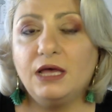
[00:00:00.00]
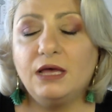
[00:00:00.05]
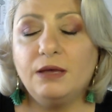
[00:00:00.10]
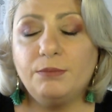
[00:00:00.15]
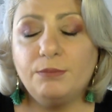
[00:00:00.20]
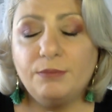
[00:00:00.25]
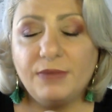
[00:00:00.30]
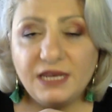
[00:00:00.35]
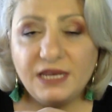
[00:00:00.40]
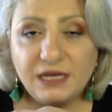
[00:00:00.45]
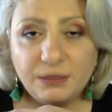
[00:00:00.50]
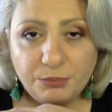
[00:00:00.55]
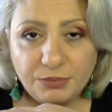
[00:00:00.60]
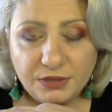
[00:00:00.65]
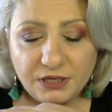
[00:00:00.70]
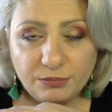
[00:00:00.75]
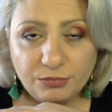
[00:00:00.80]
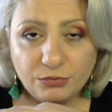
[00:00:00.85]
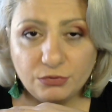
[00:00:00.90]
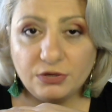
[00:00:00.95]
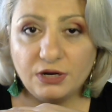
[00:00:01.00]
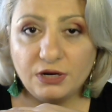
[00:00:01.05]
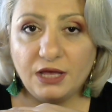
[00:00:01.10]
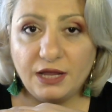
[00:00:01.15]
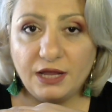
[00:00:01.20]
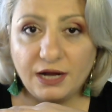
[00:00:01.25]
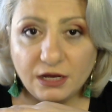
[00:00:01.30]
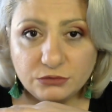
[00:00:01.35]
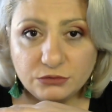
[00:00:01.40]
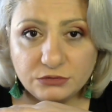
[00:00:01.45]
Many people
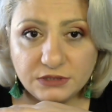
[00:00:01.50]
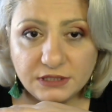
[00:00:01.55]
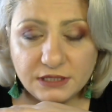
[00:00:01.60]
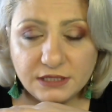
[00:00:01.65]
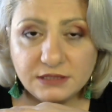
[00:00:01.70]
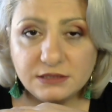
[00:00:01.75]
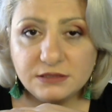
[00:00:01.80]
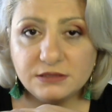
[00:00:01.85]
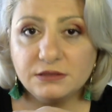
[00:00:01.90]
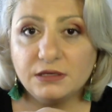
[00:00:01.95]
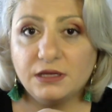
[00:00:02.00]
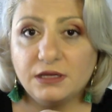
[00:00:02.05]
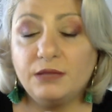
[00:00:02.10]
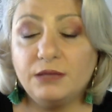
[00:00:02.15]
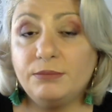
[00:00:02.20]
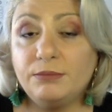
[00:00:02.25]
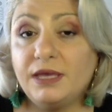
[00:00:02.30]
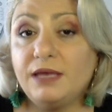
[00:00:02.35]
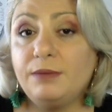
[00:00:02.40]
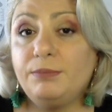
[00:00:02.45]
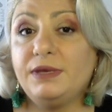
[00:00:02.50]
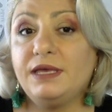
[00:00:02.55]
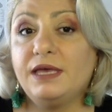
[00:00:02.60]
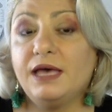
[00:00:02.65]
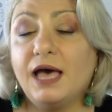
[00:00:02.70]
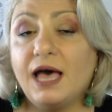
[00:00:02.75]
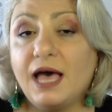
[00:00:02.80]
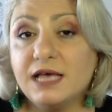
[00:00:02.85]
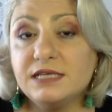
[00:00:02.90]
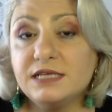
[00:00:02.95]
around us and maybe
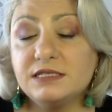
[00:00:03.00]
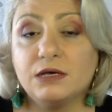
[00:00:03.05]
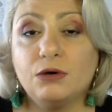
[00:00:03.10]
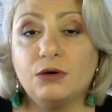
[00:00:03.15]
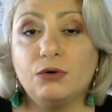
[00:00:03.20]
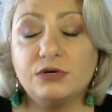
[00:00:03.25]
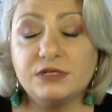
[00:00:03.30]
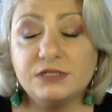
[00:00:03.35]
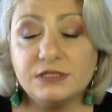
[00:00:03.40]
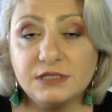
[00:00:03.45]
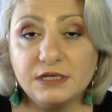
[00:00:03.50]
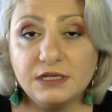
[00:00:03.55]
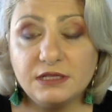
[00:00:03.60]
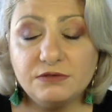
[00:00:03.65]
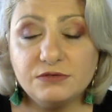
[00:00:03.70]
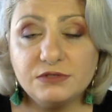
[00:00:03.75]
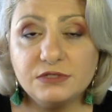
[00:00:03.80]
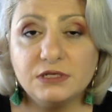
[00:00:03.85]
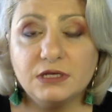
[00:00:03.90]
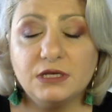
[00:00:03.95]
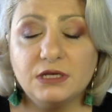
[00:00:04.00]
us ourselves